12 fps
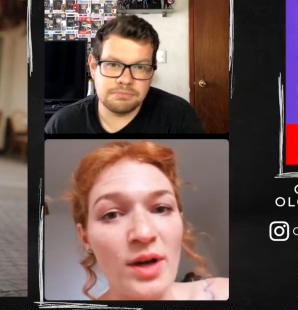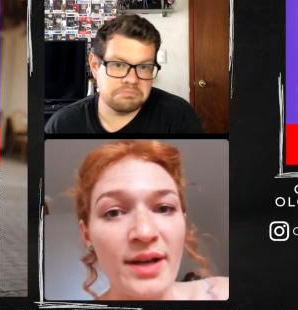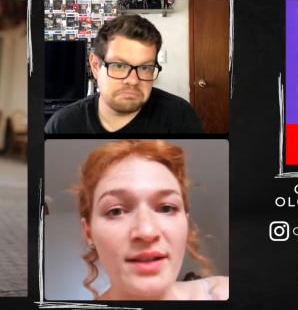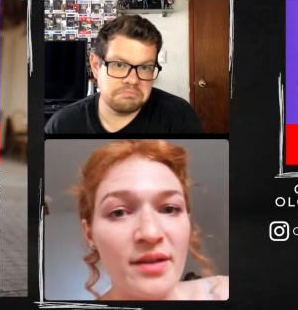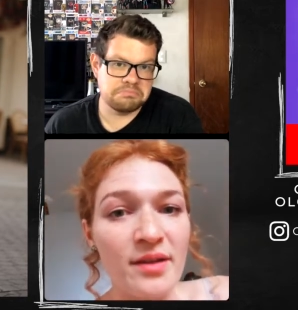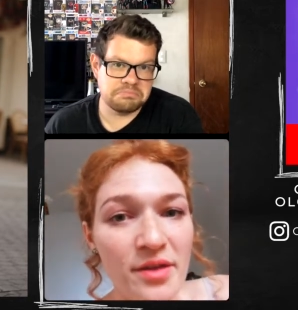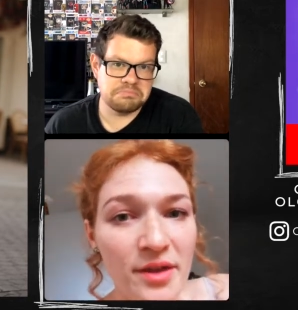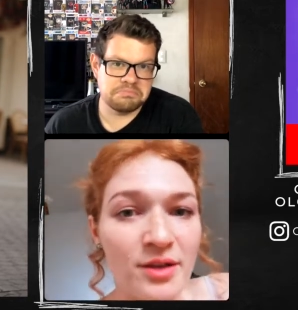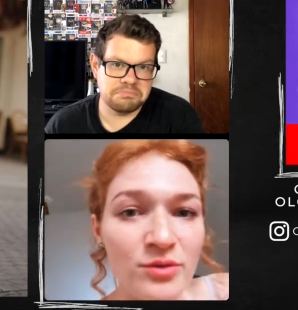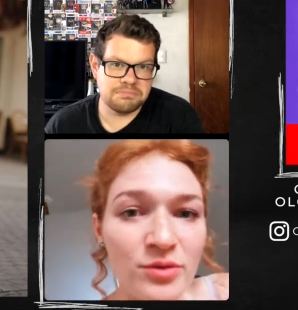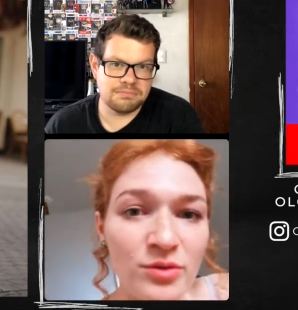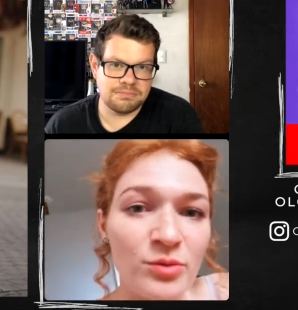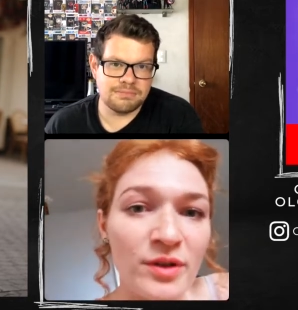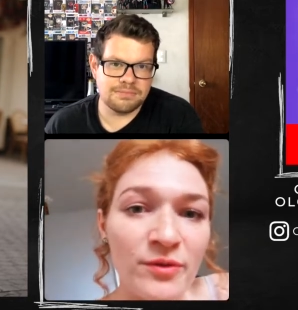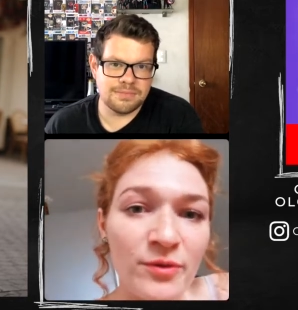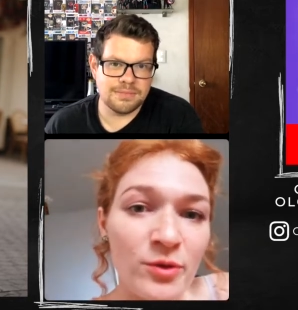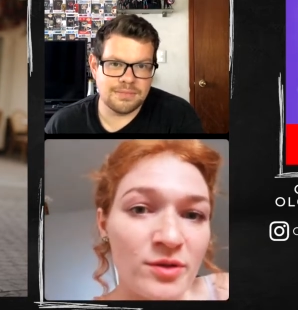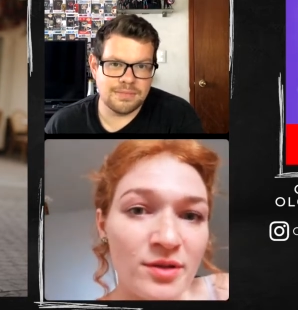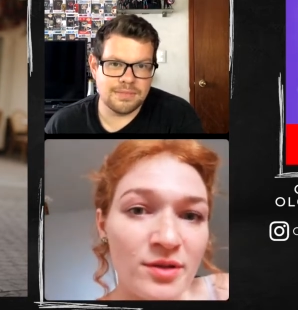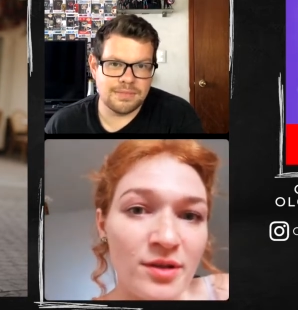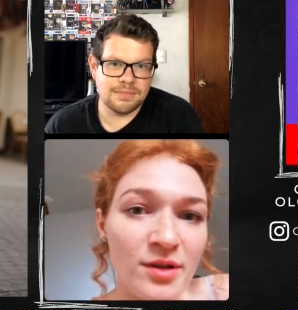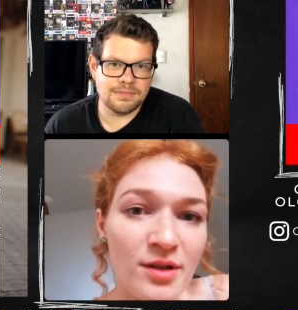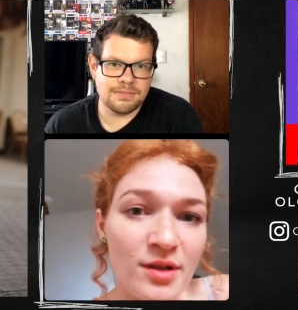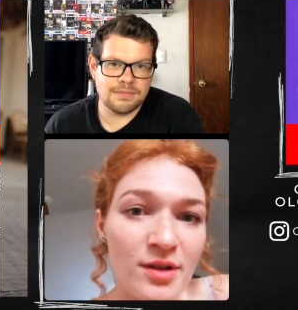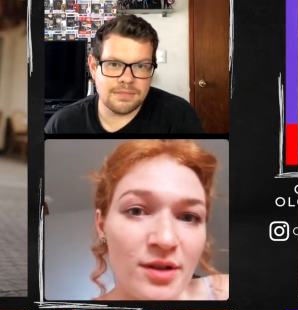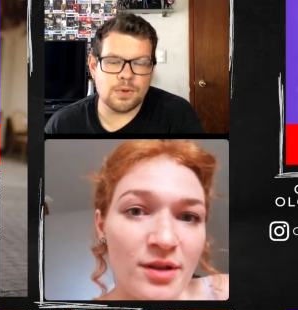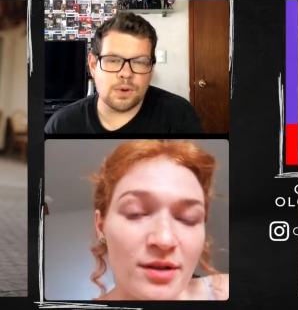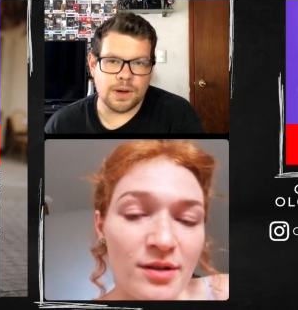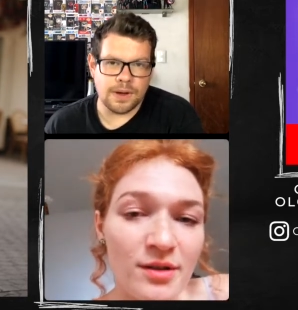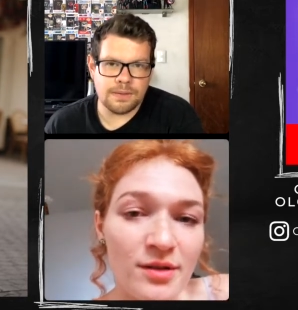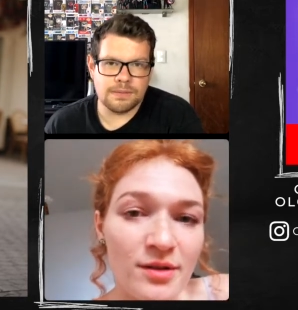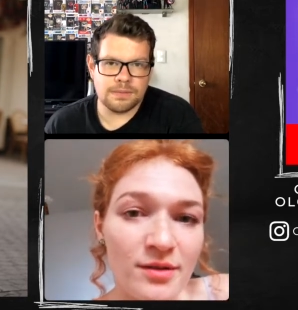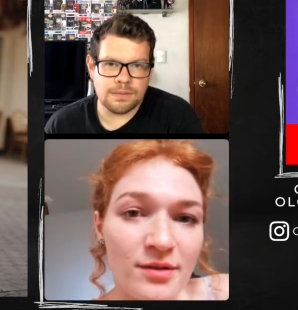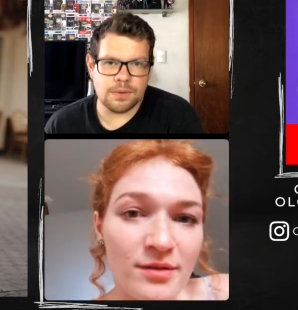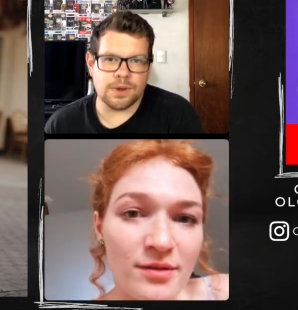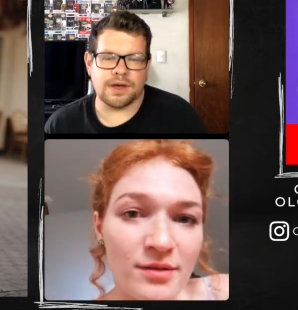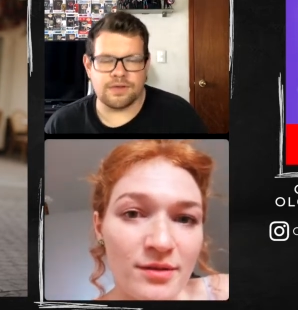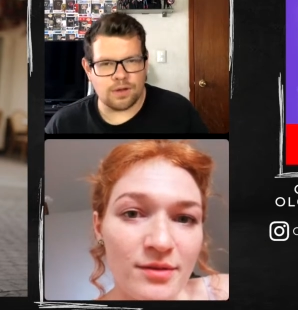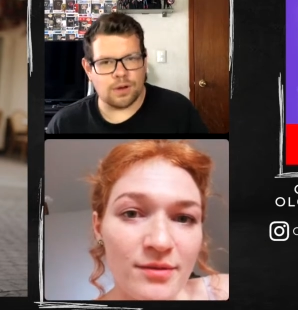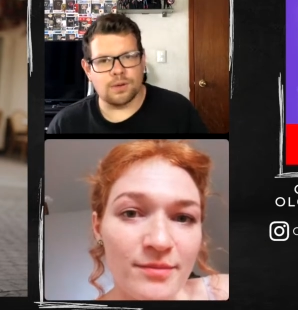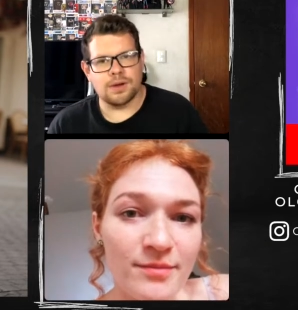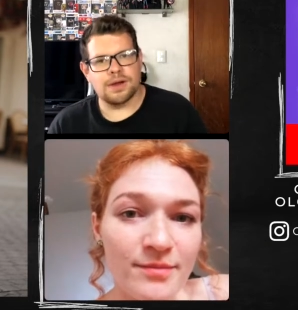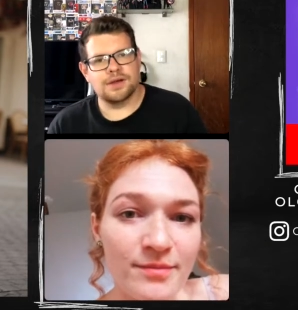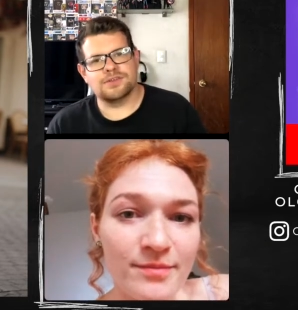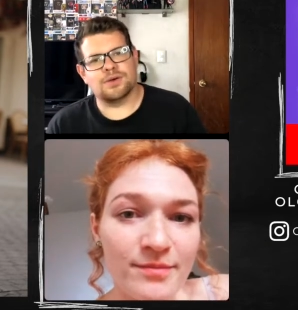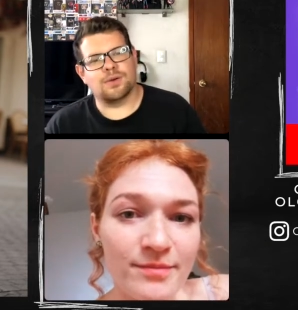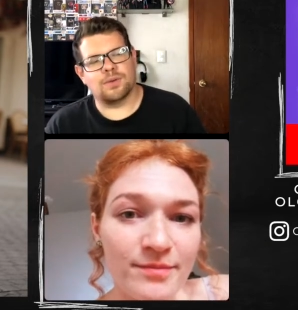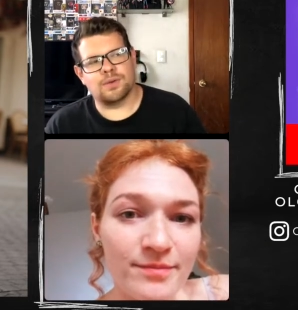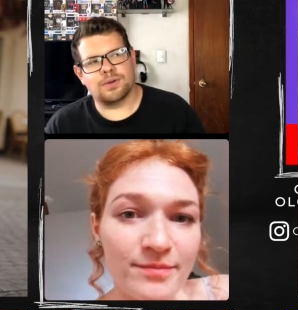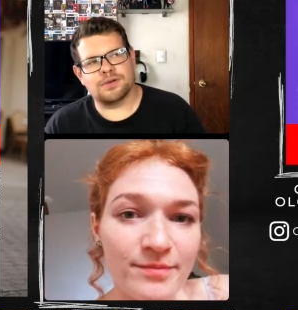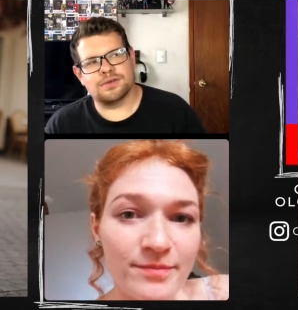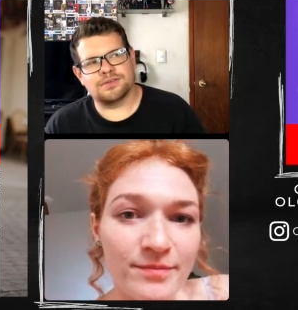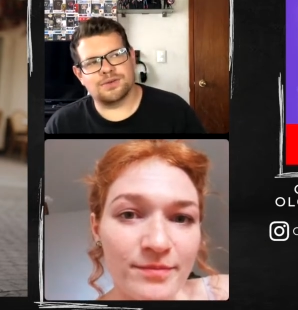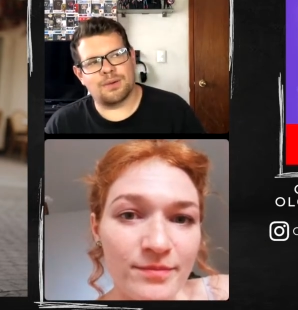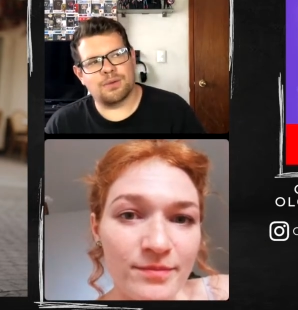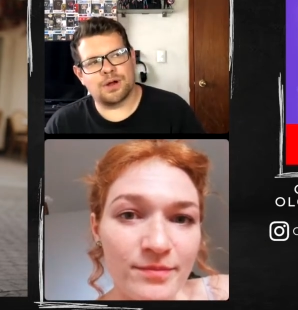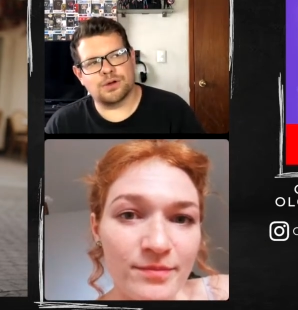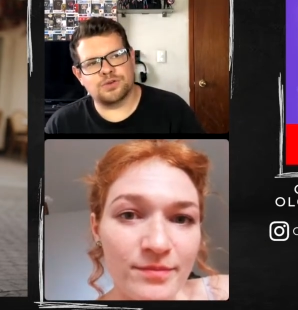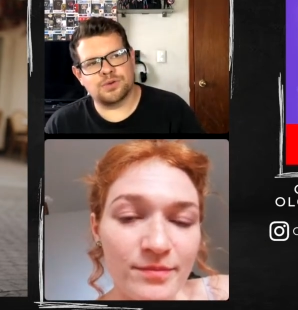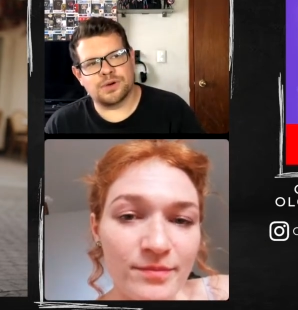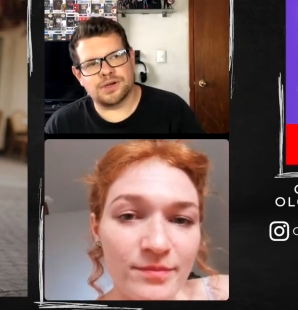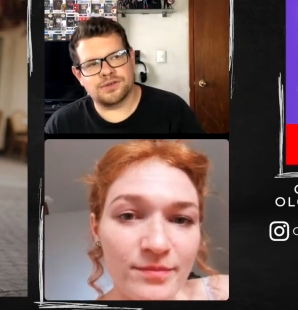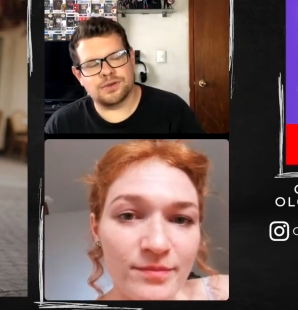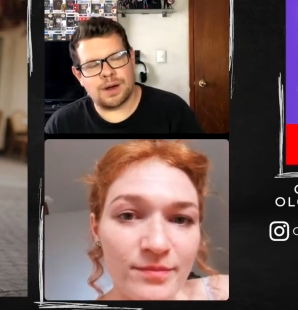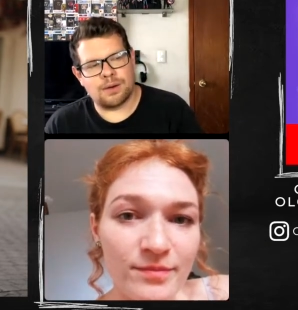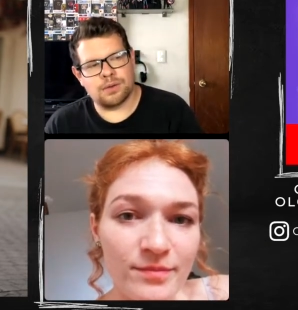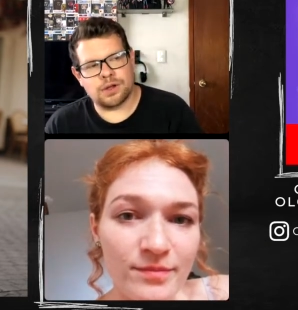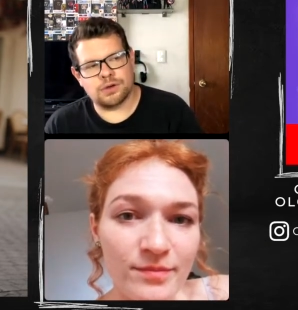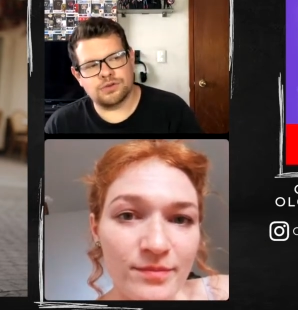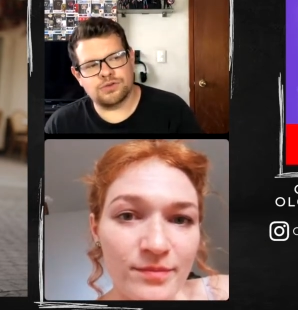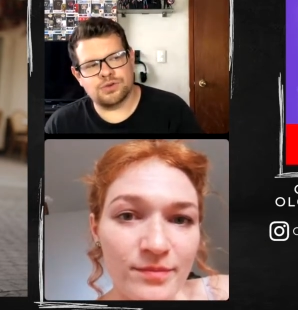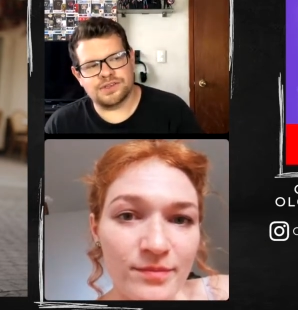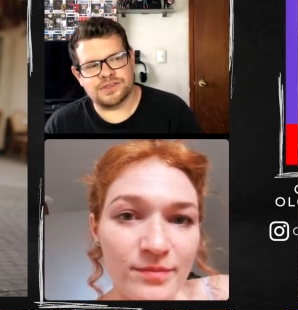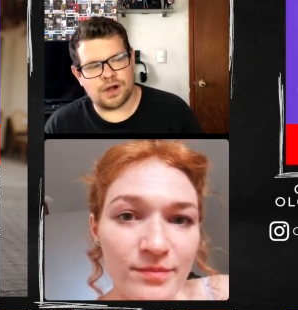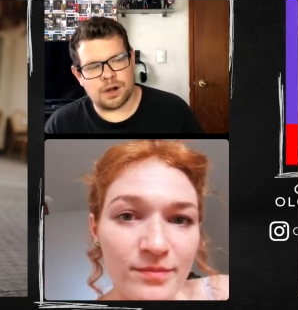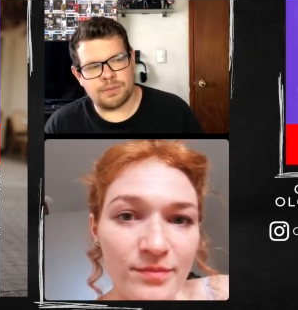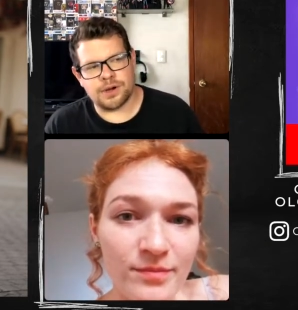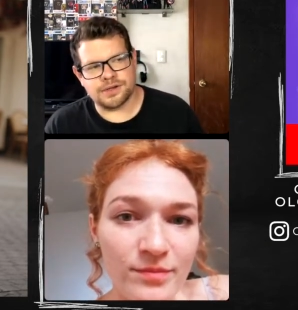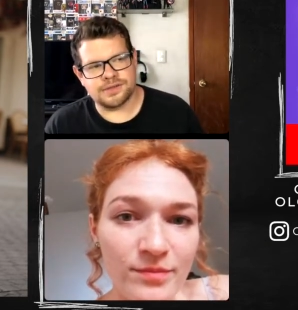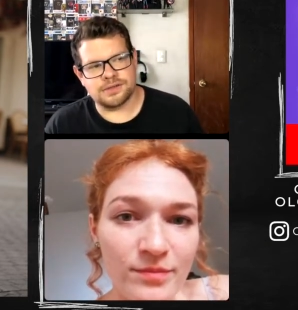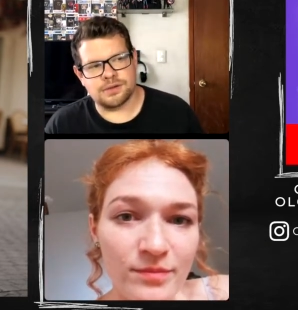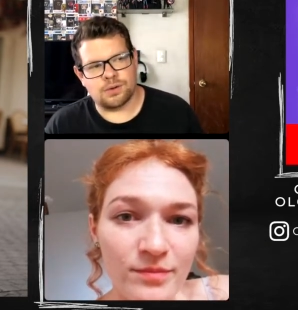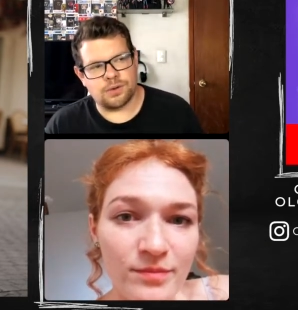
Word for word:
Speaker 1: the right thing to
Speaker 2: do at first. Okay. Okay. So so so I will go to a so I will go to a Starbucks,